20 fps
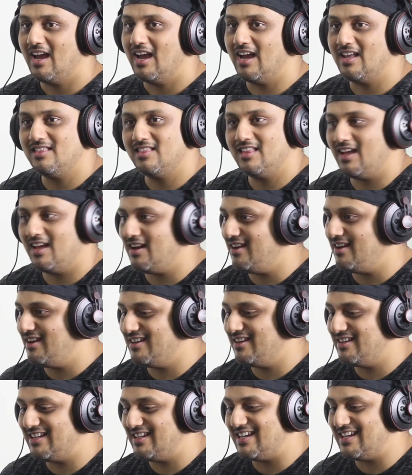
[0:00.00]
and then
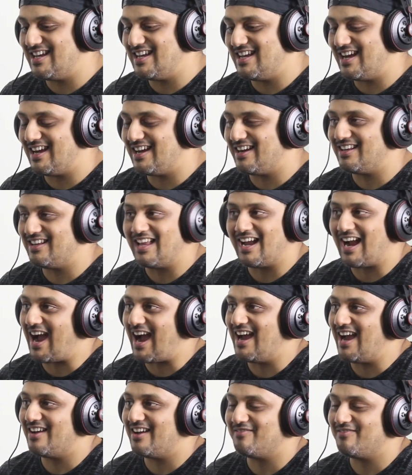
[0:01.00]
like
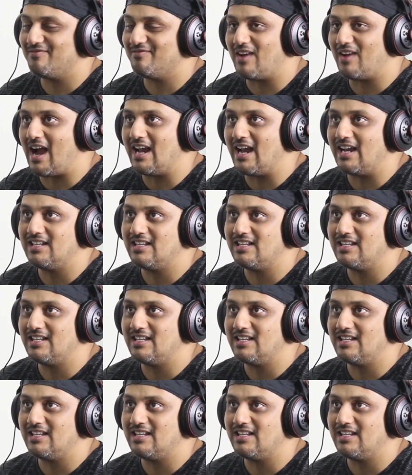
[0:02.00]
I